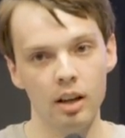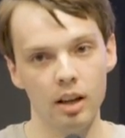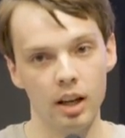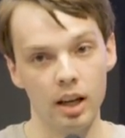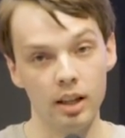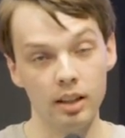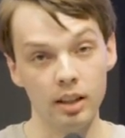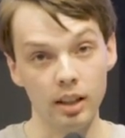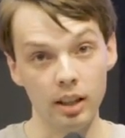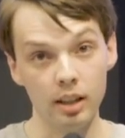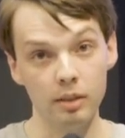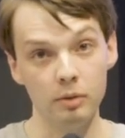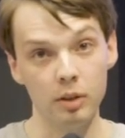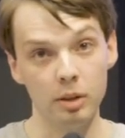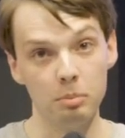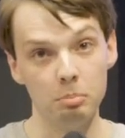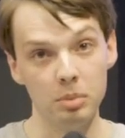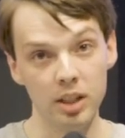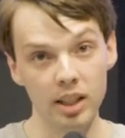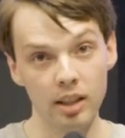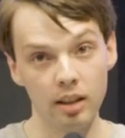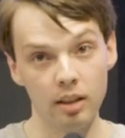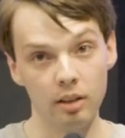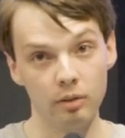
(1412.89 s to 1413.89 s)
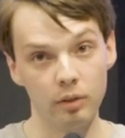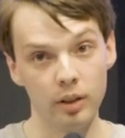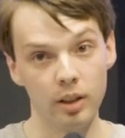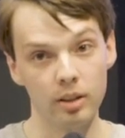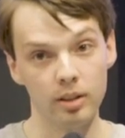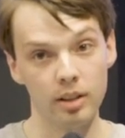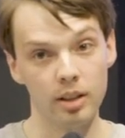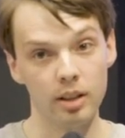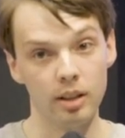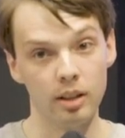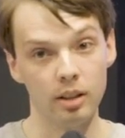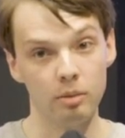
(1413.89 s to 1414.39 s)
And even being in a
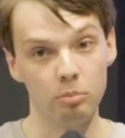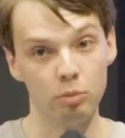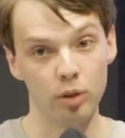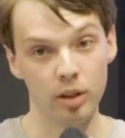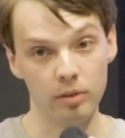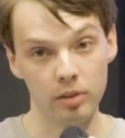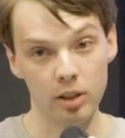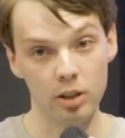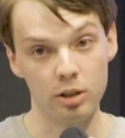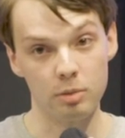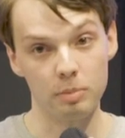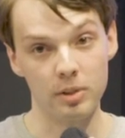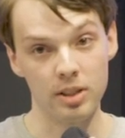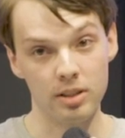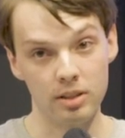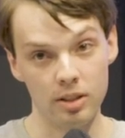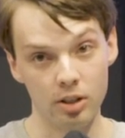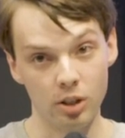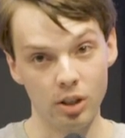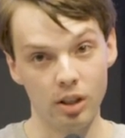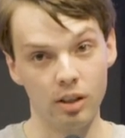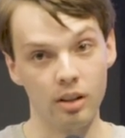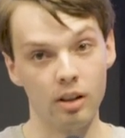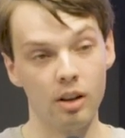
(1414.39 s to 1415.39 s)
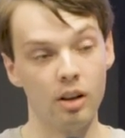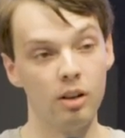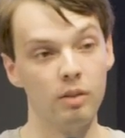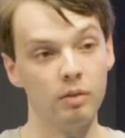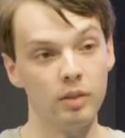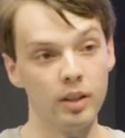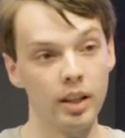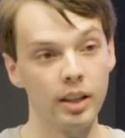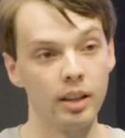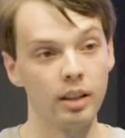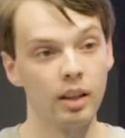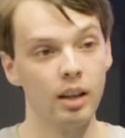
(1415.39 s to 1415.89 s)
fairly privileged position
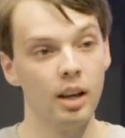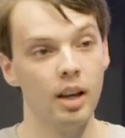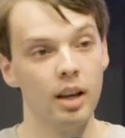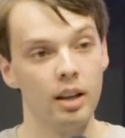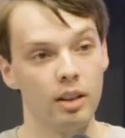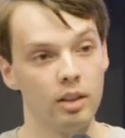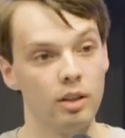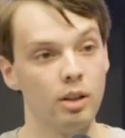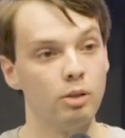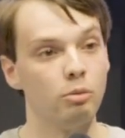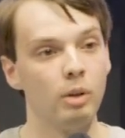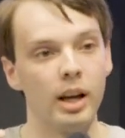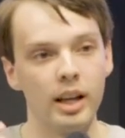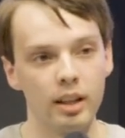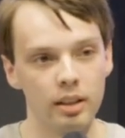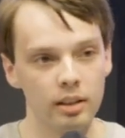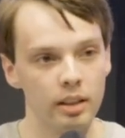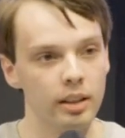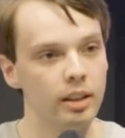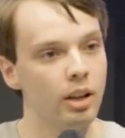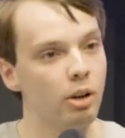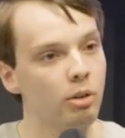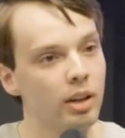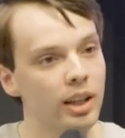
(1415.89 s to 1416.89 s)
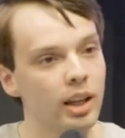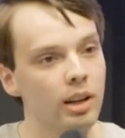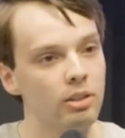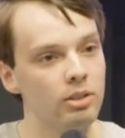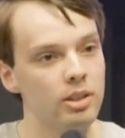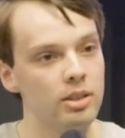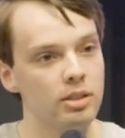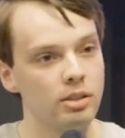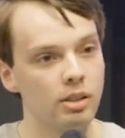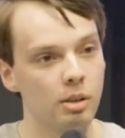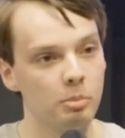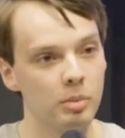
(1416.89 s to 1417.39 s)
of like theoretically knowing how
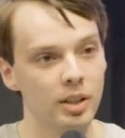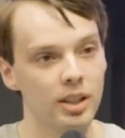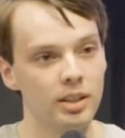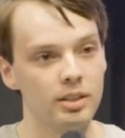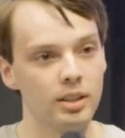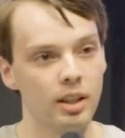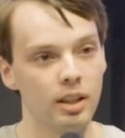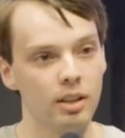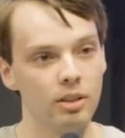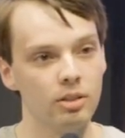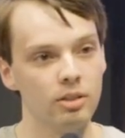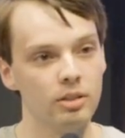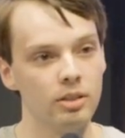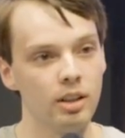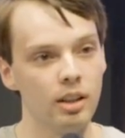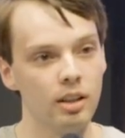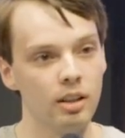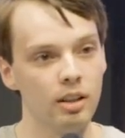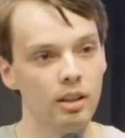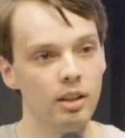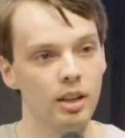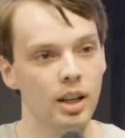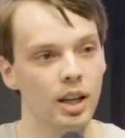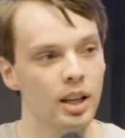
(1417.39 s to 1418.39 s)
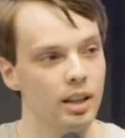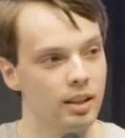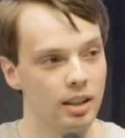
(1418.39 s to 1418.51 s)
these companies handle data.